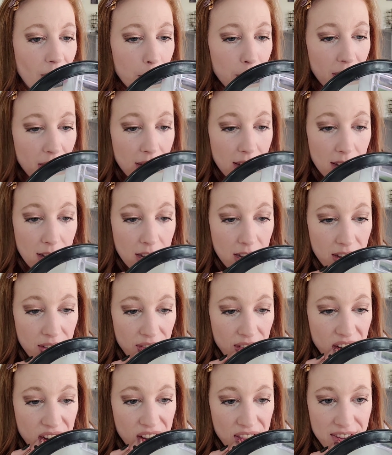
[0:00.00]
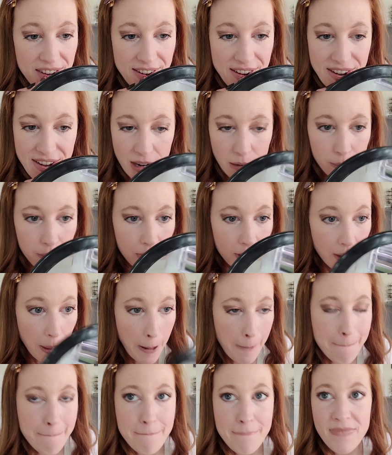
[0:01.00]
But I can't ever get the items
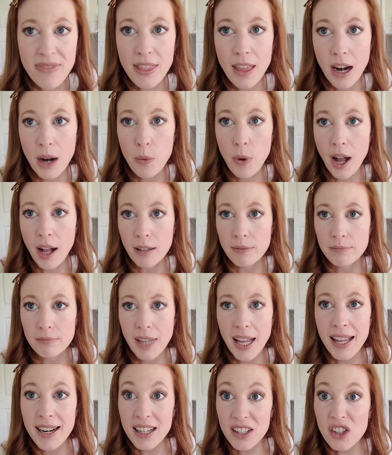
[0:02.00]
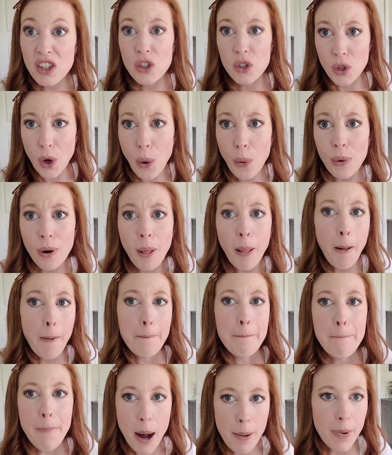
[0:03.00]
that I want. And it's a total
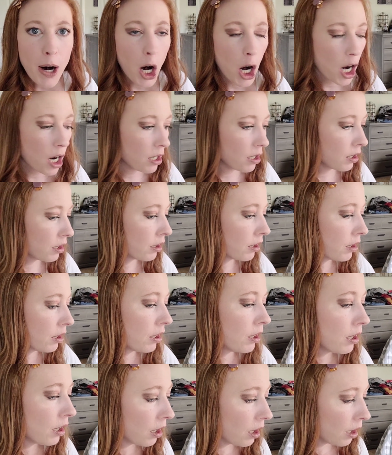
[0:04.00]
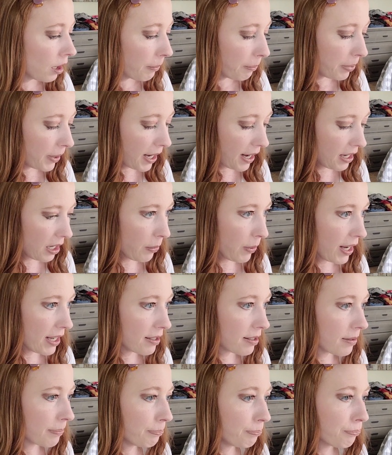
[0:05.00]
bummer. But
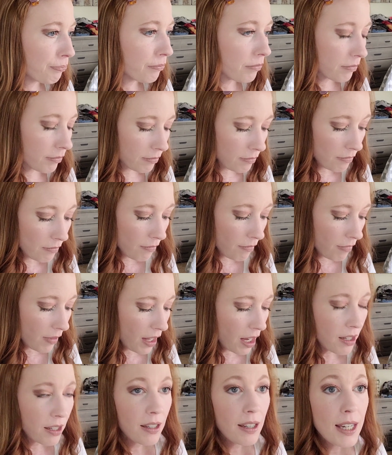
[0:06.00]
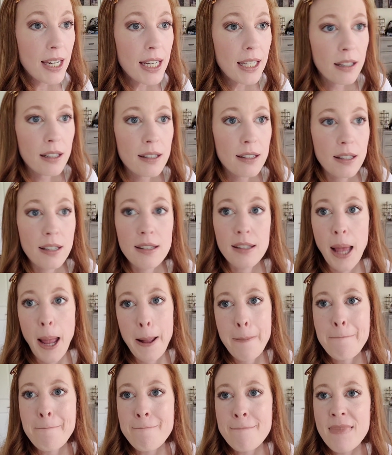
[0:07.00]
anyways, needless to
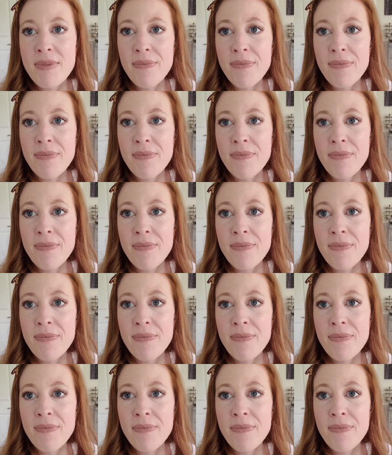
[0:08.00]
say,